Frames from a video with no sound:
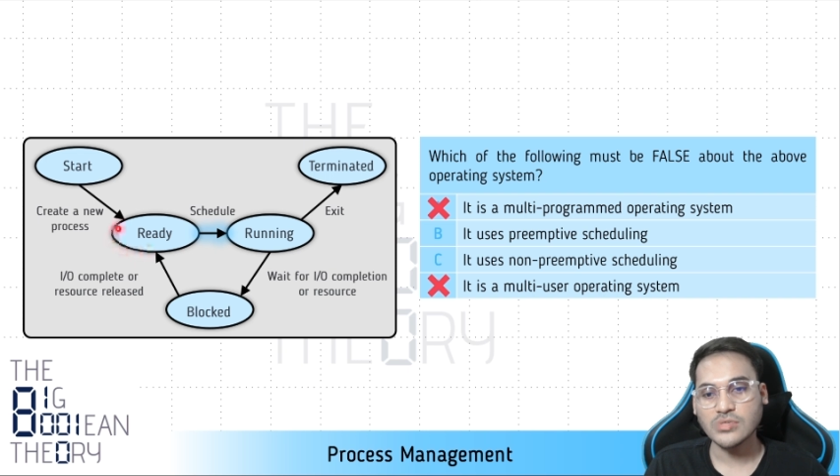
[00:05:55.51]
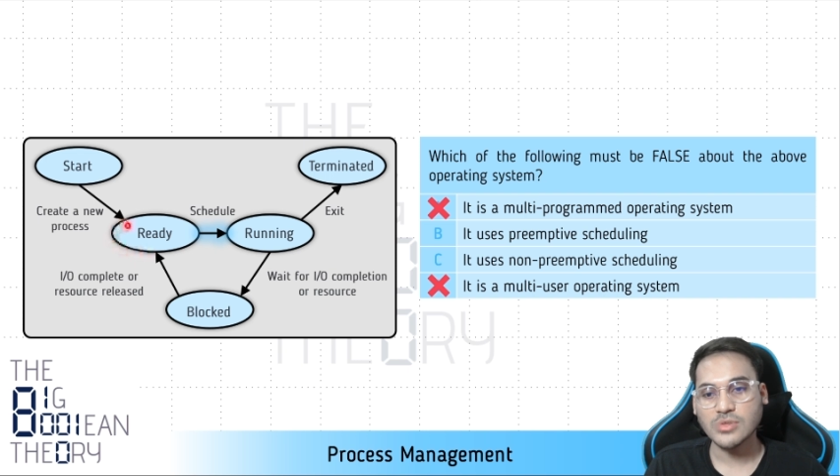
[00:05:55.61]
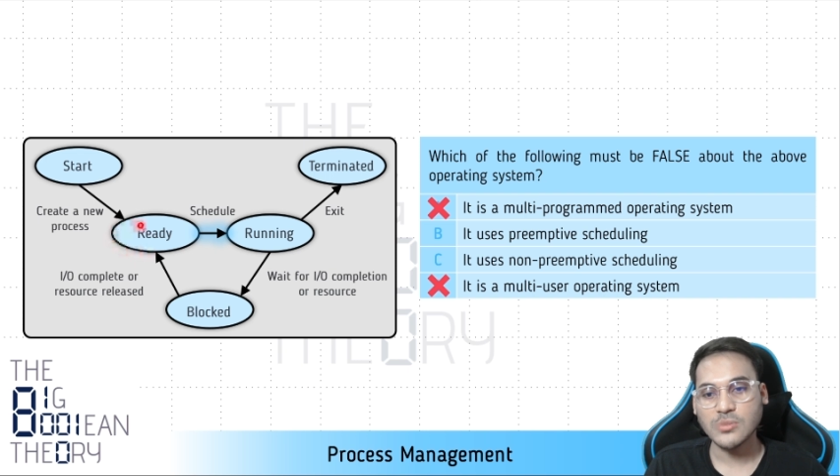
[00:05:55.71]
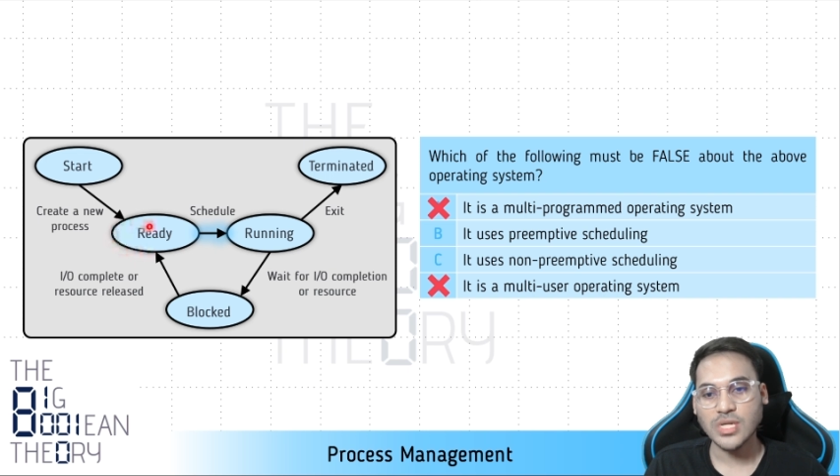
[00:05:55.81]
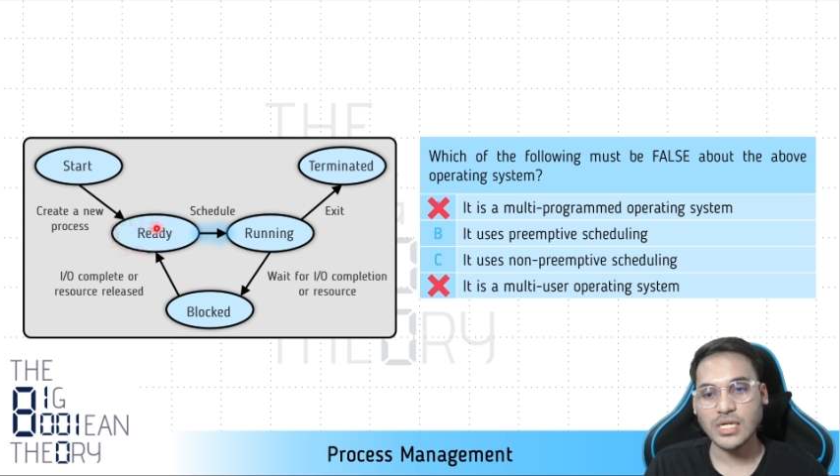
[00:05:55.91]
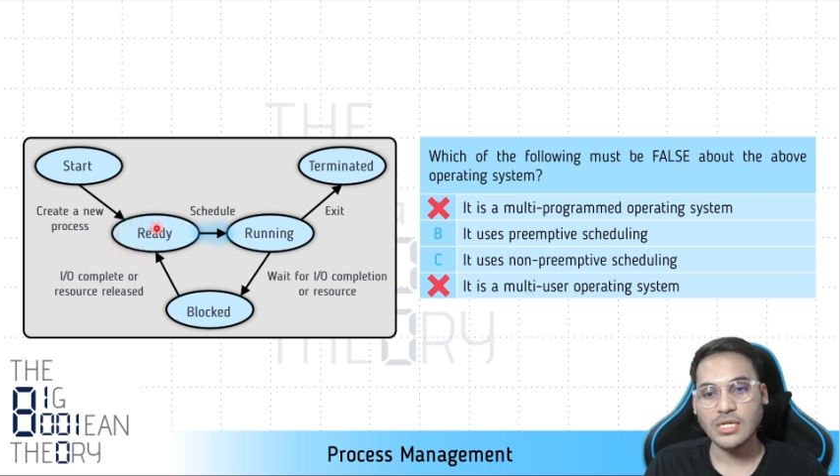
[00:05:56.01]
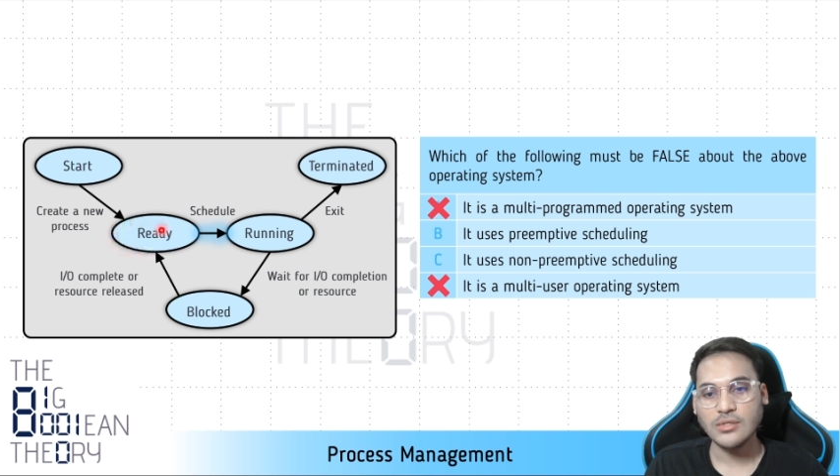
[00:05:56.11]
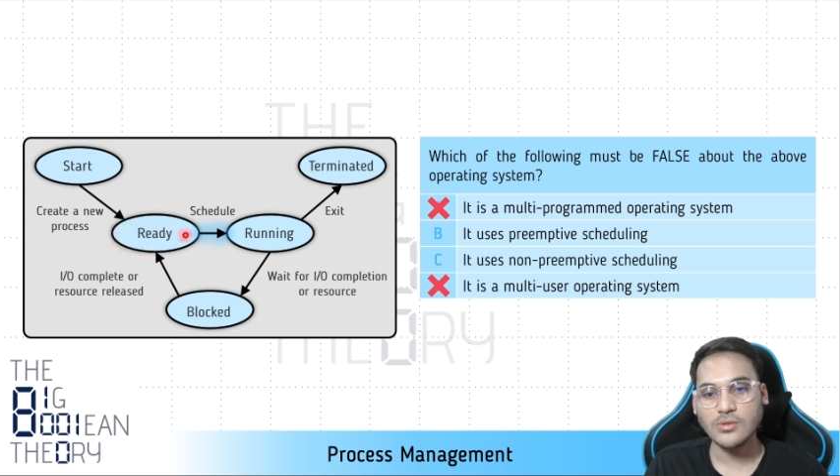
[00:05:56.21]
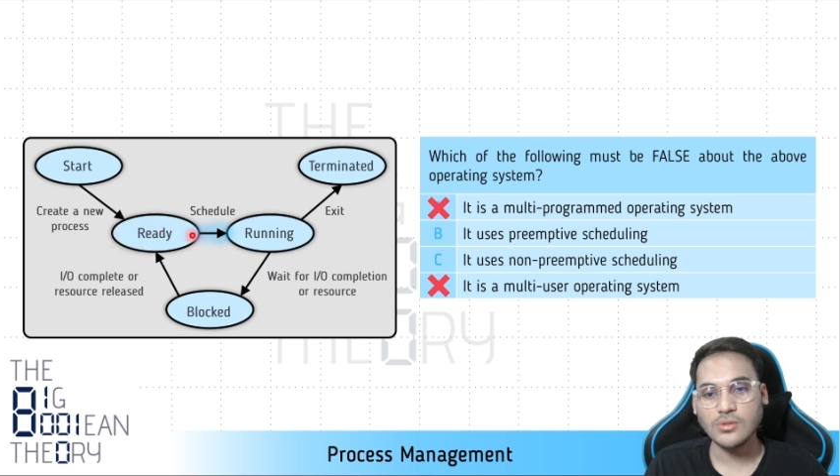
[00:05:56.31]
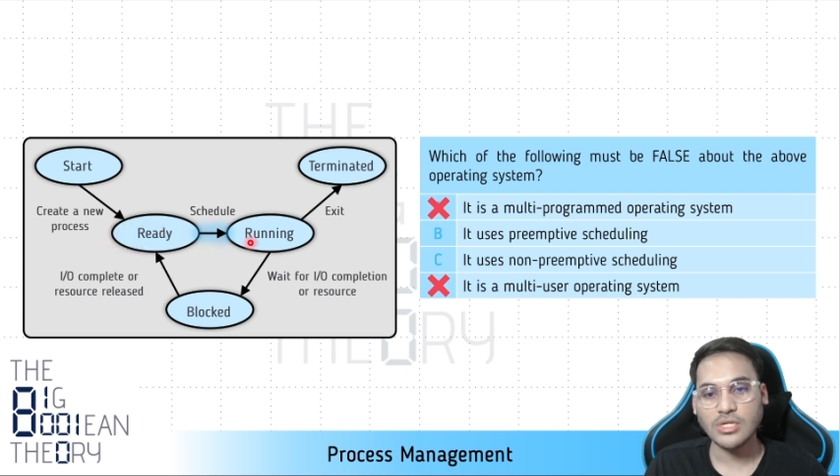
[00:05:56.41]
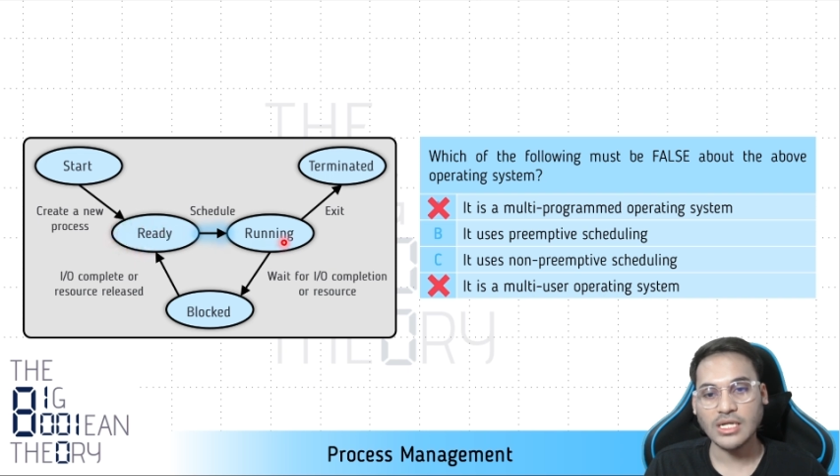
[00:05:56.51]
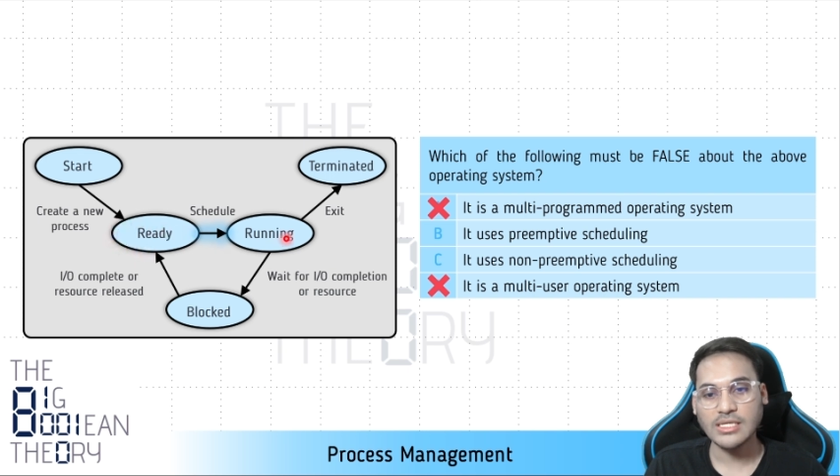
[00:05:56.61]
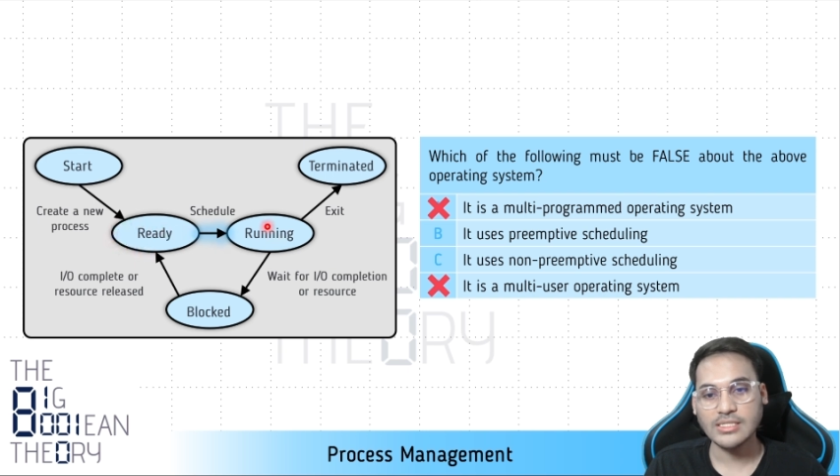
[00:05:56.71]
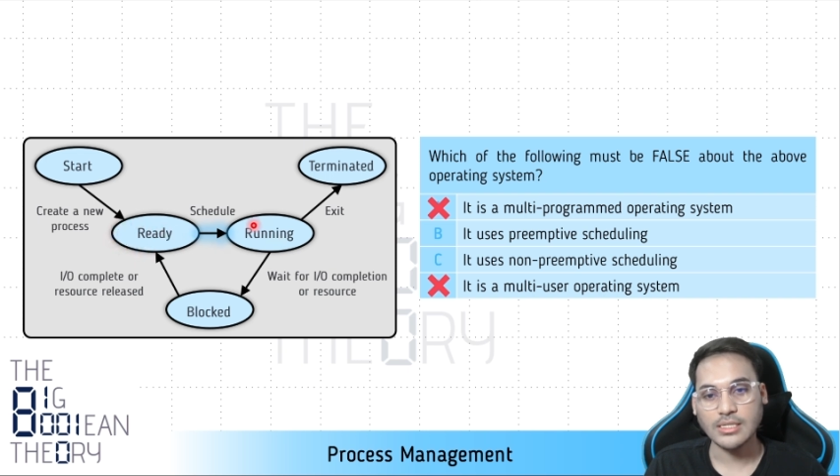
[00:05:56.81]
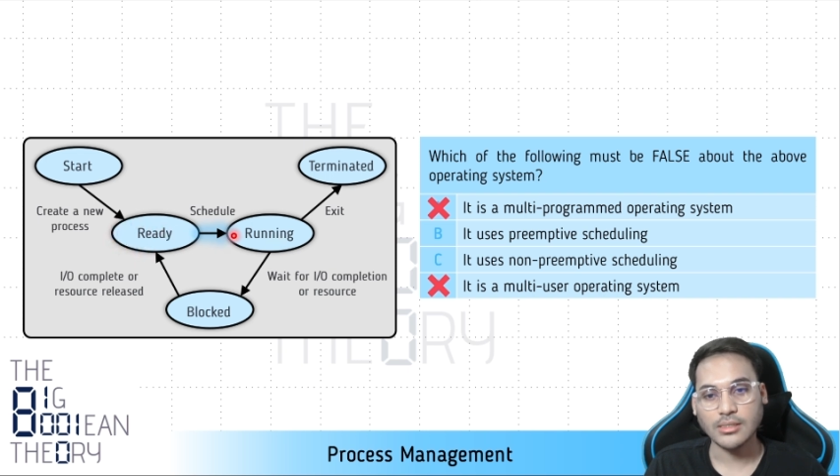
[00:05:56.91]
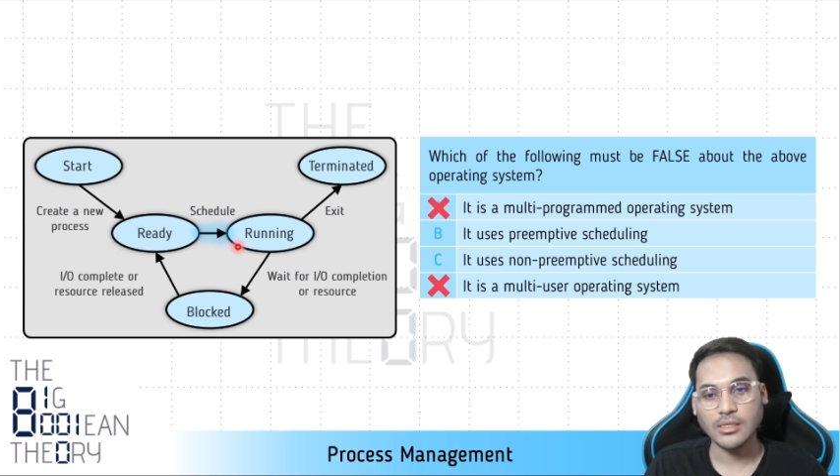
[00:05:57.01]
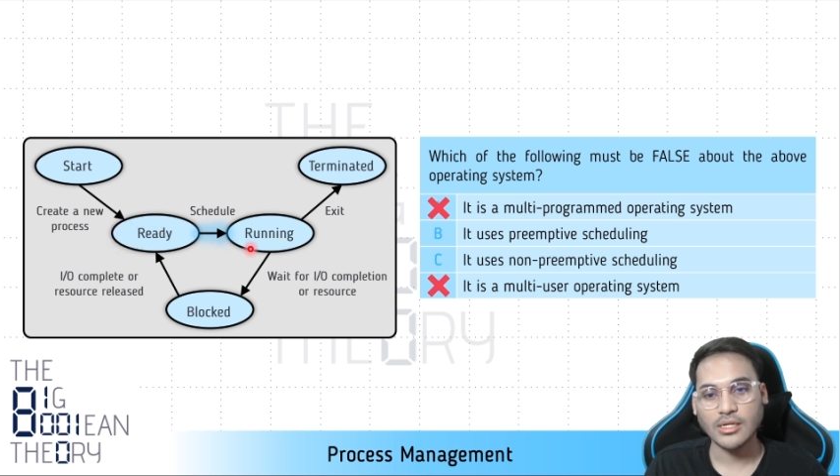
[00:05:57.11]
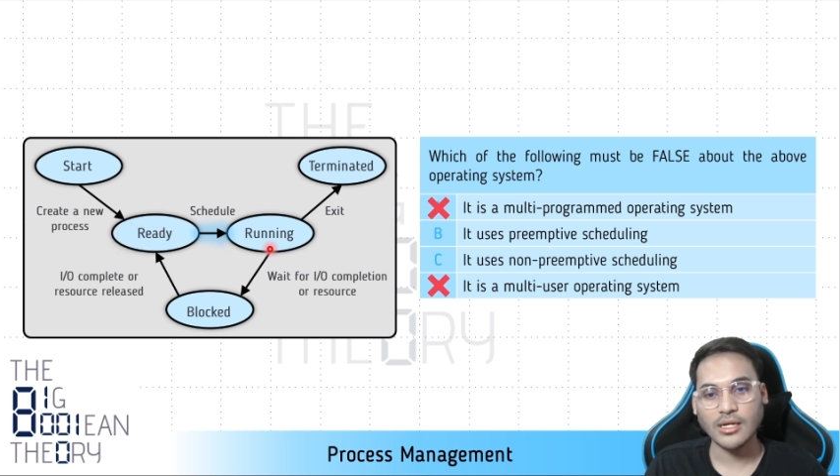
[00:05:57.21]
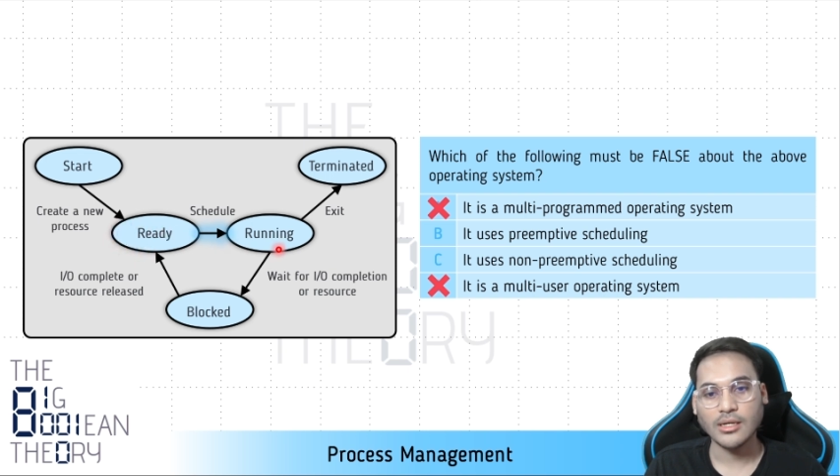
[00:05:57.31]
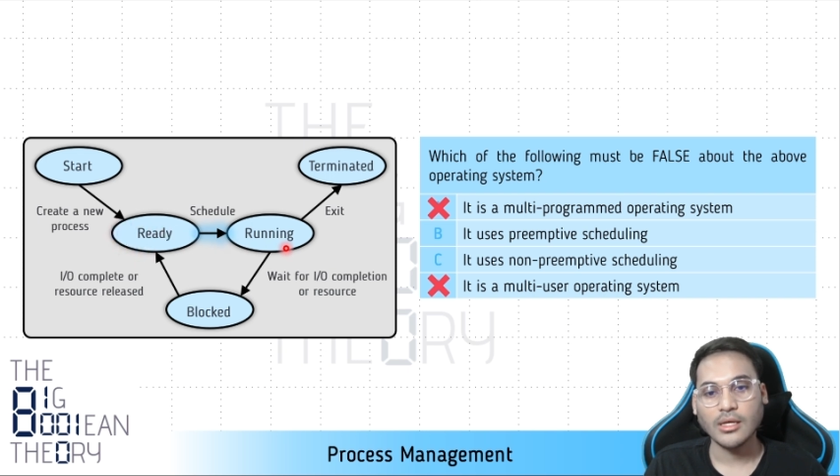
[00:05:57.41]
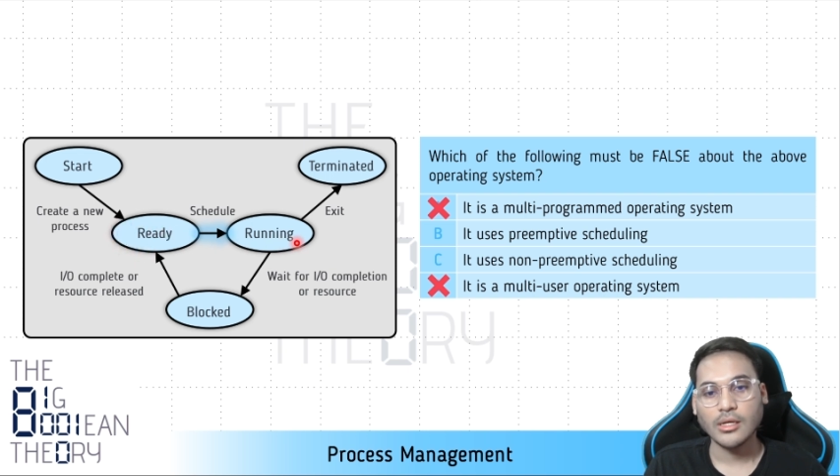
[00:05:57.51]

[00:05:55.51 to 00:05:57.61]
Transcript: from ready to running state, right?